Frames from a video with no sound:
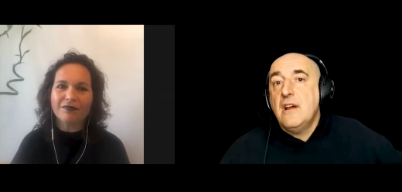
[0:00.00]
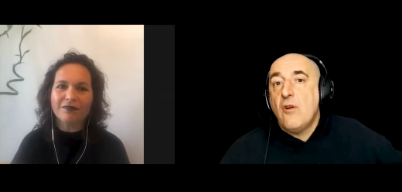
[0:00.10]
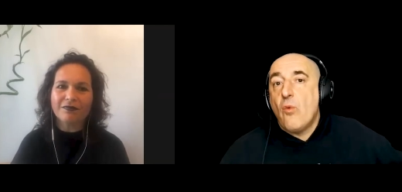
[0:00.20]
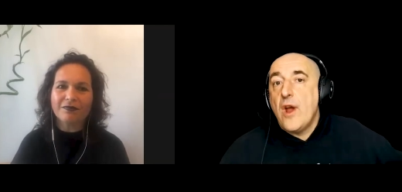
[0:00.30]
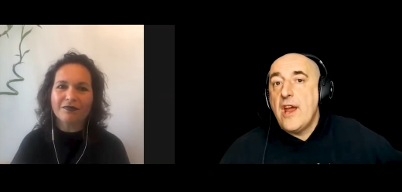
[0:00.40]

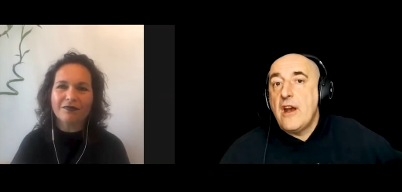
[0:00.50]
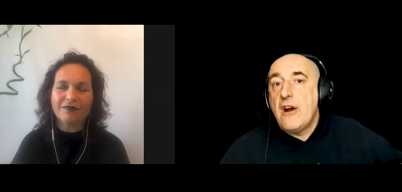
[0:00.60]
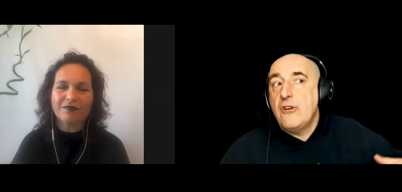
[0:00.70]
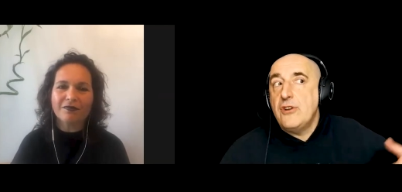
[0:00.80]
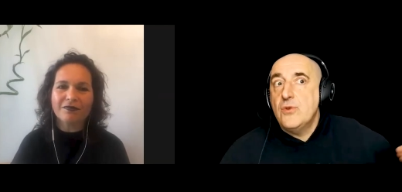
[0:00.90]

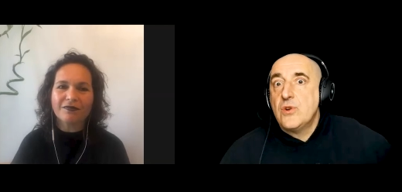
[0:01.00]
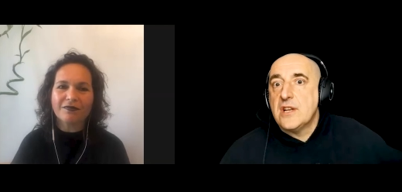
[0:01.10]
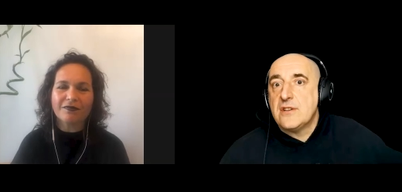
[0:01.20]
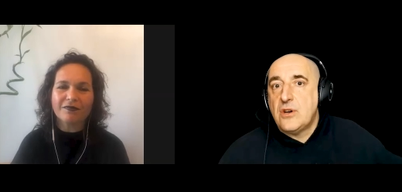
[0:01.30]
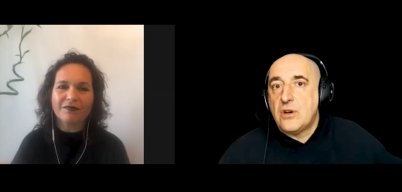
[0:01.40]
Speaker 1: where you
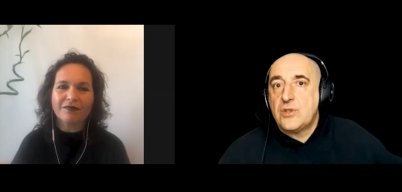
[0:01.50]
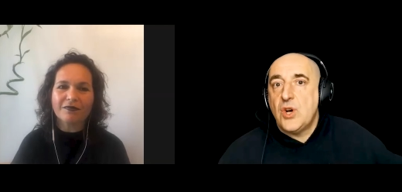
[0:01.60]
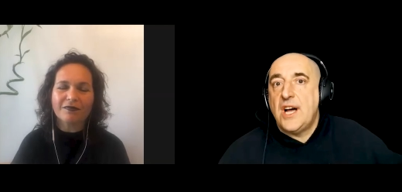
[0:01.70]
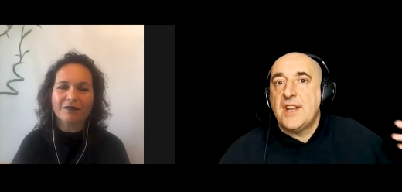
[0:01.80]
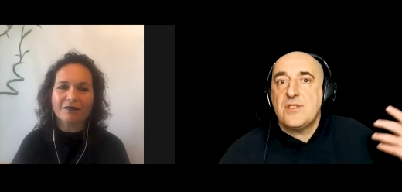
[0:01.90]
can talk to
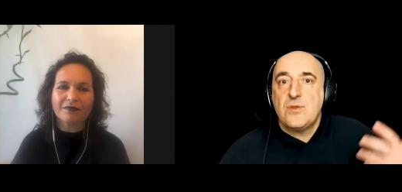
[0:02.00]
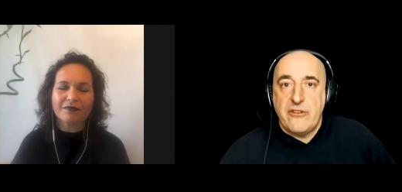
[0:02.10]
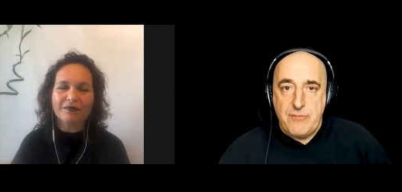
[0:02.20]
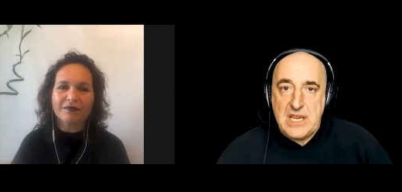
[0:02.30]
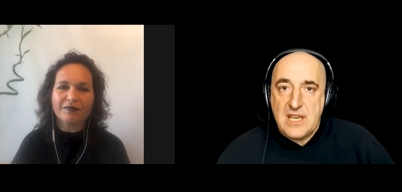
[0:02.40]
others who
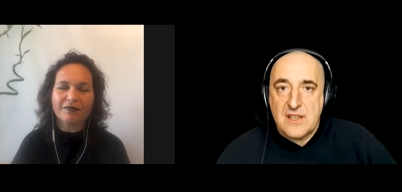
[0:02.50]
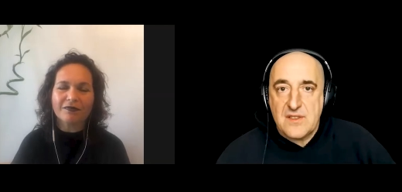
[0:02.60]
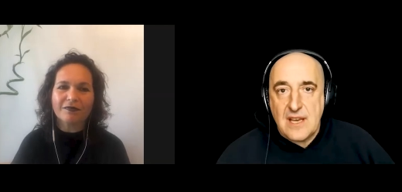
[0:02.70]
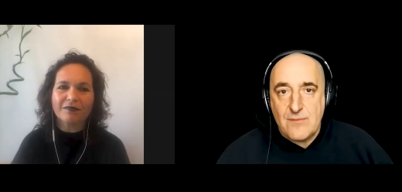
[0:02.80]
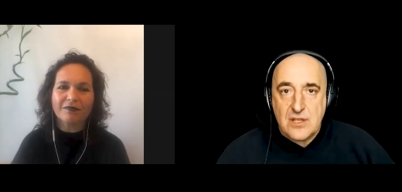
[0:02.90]
have been in the
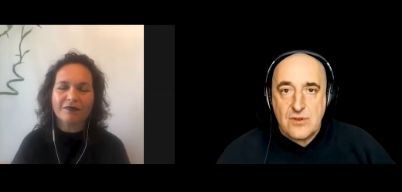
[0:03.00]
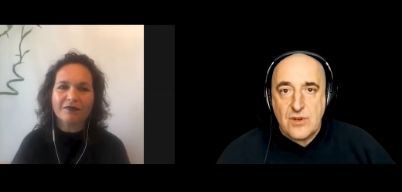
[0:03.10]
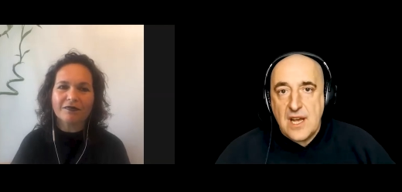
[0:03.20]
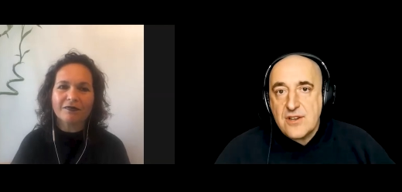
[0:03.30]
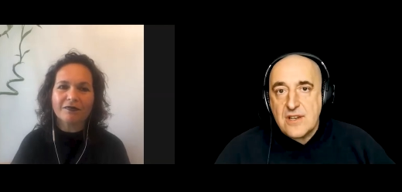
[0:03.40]
same
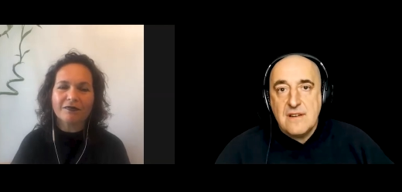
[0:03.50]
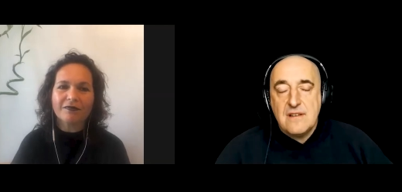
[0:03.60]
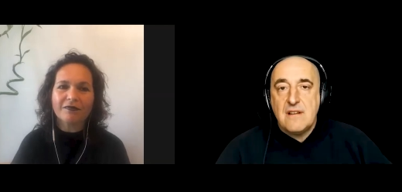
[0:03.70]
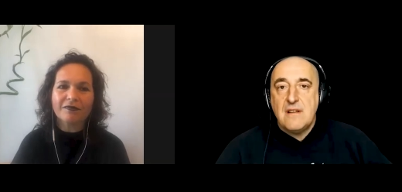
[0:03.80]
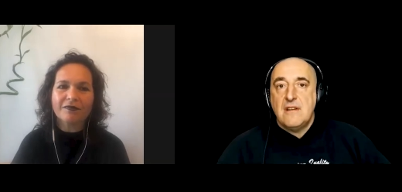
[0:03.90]
situation?
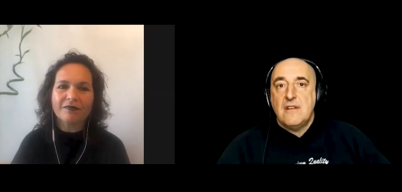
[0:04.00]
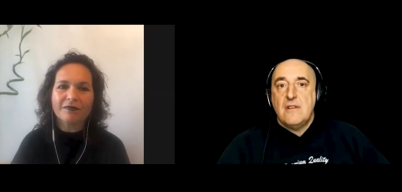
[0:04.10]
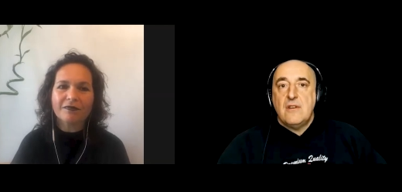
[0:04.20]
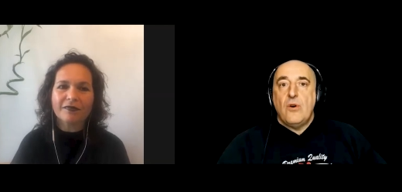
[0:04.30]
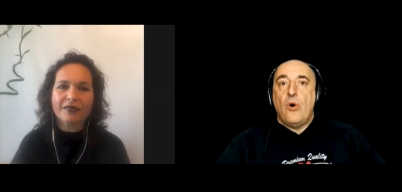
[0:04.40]

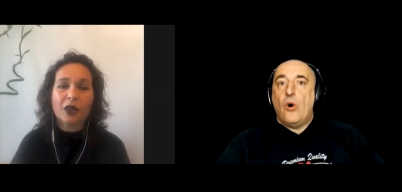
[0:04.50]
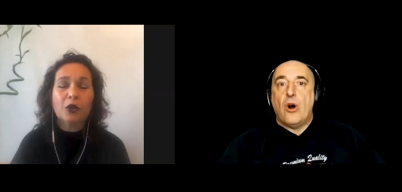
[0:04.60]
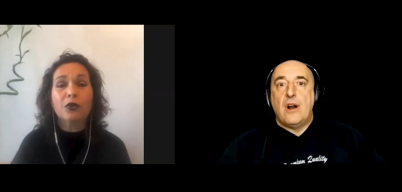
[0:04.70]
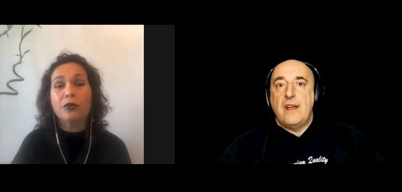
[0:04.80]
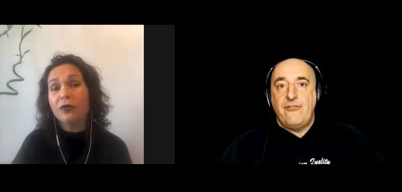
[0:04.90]

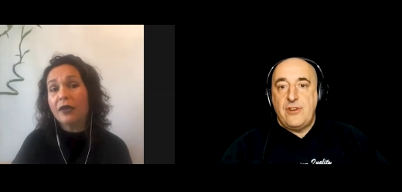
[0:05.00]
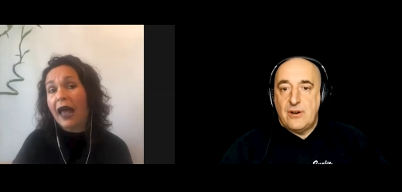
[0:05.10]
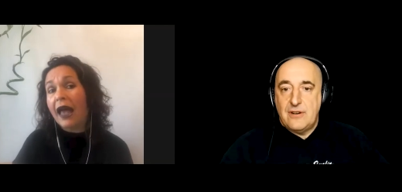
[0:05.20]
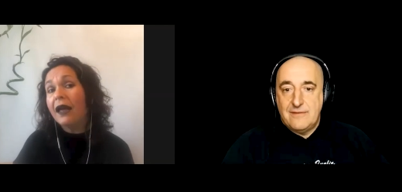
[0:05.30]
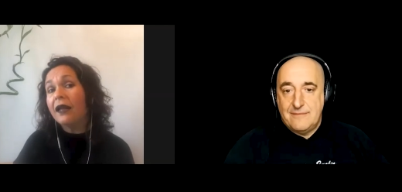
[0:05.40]
Or to
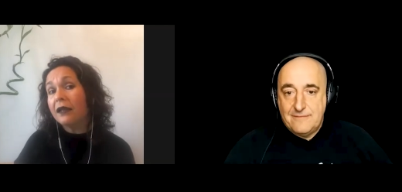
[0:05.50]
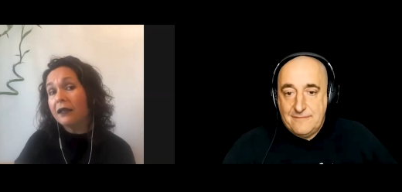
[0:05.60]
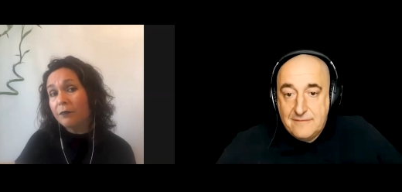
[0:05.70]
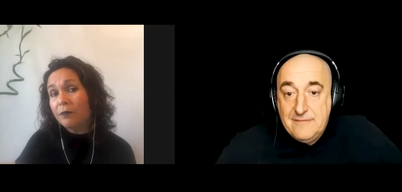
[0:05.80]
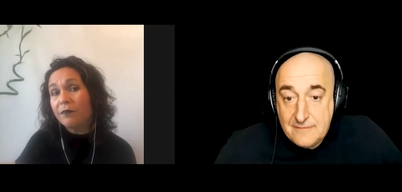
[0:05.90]
that,
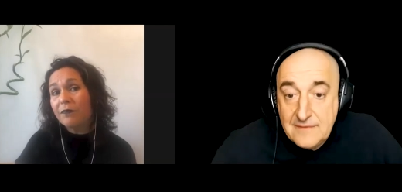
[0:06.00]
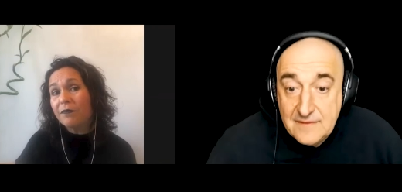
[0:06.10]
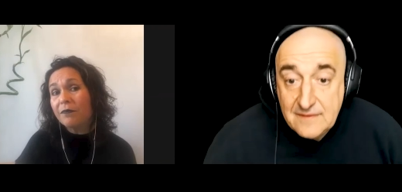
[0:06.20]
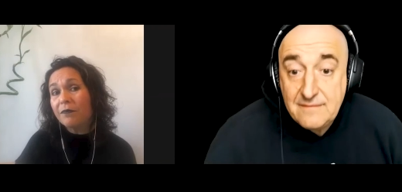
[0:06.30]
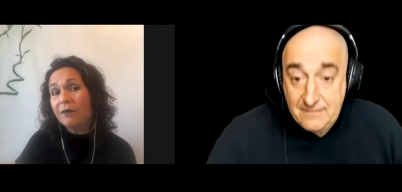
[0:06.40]
Speaker 2: hmm?
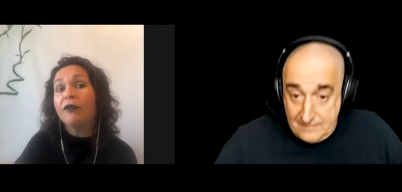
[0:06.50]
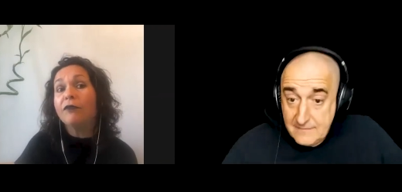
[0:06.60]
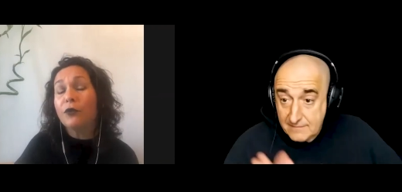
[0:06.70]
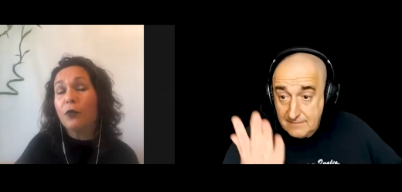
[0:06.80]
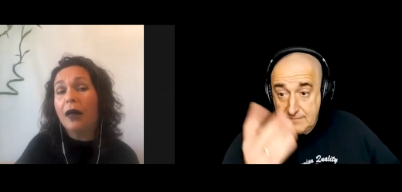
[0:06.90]
I
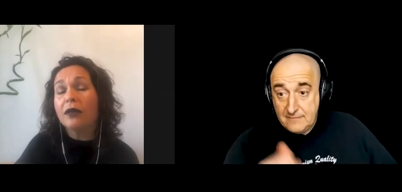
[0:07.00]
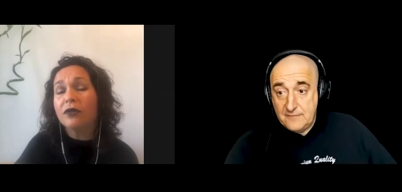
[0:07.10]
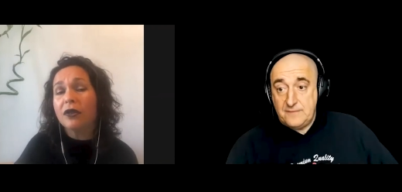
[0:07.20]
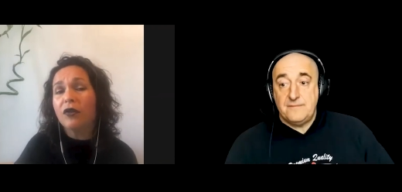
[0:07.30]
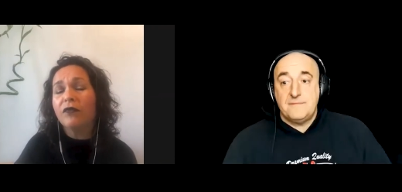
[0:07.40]
have to add
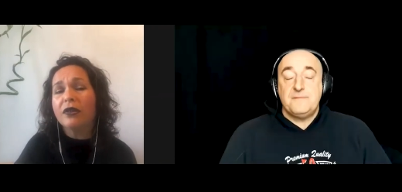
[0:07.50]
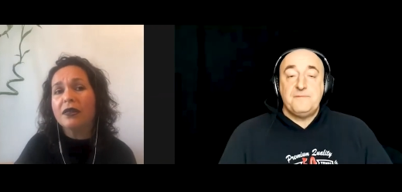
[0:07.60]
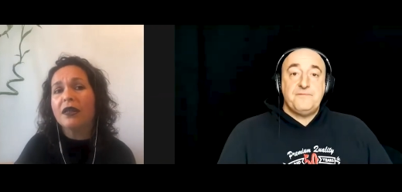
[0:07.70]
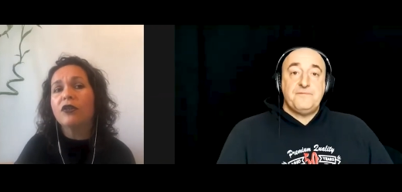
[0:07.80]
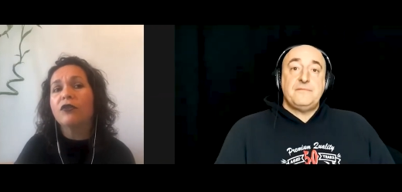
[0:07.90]
to the
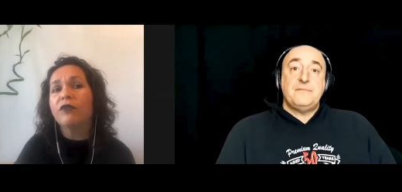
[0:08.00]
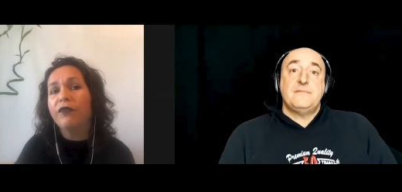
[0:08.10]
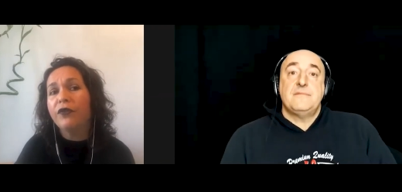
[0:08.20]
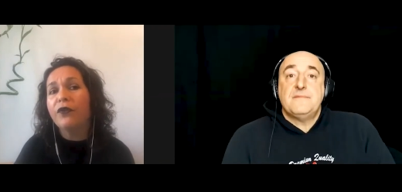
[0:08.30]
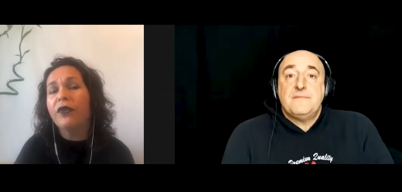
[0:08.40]
conversation a
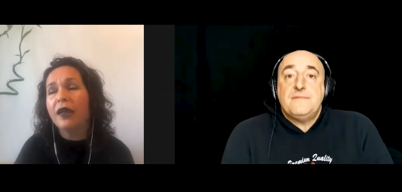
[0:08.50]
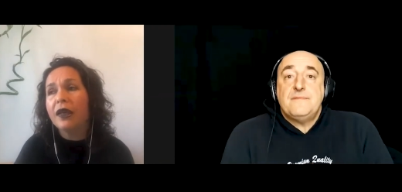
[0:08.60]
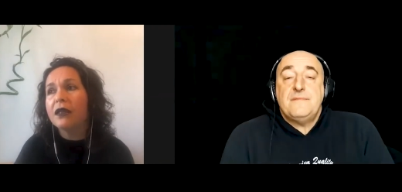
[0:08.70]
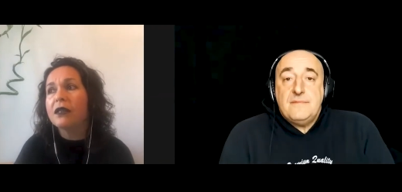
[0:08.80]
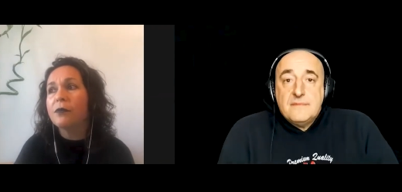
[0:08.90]
few
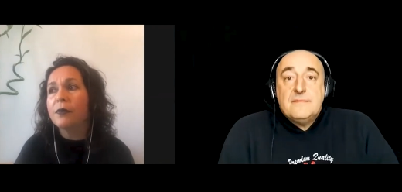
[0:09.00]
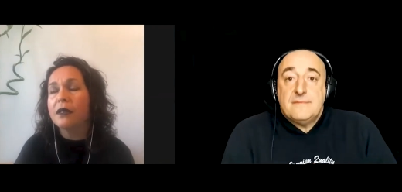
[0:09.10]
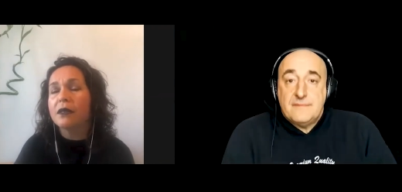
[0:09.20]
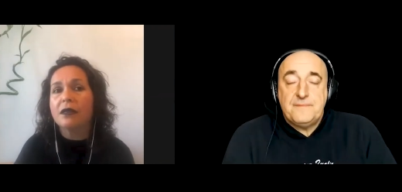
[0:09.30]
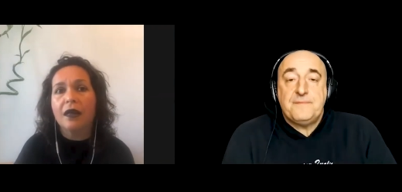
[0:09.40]
things
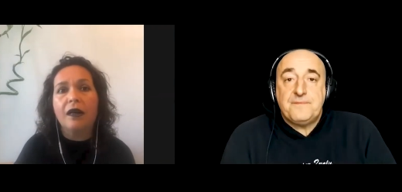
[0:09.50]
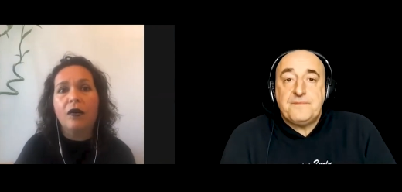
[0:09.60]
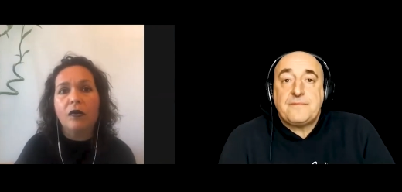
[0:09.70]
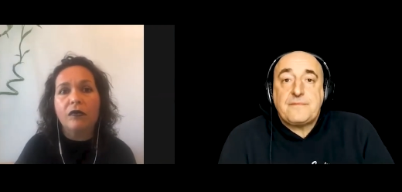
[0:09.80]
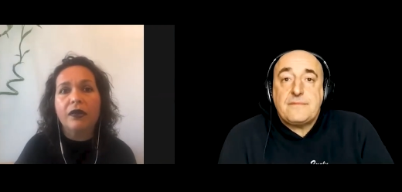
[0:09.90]
because they are
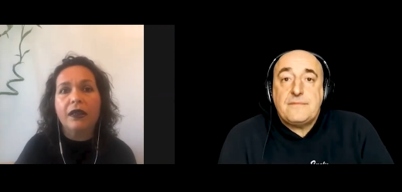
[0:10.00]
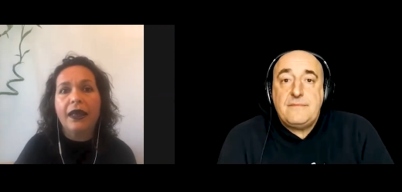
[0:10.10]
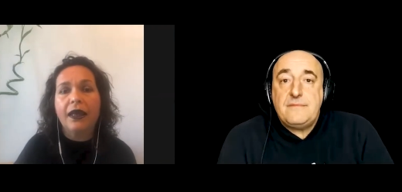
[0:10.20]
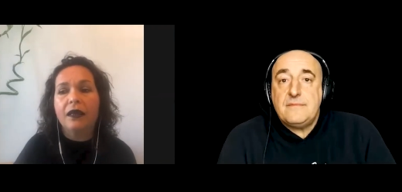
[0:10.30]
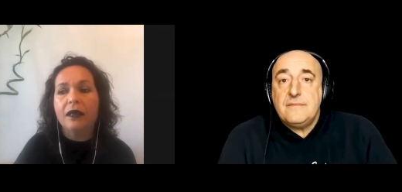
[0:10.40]
all
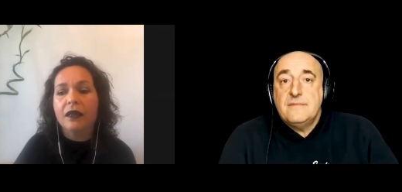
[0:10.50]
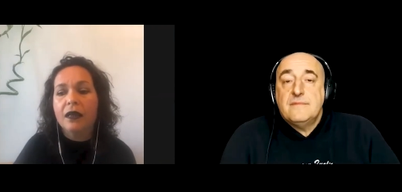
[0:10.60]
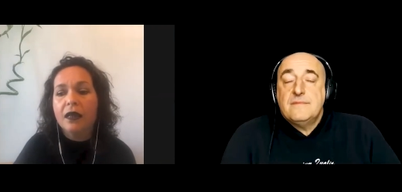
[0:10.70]
related.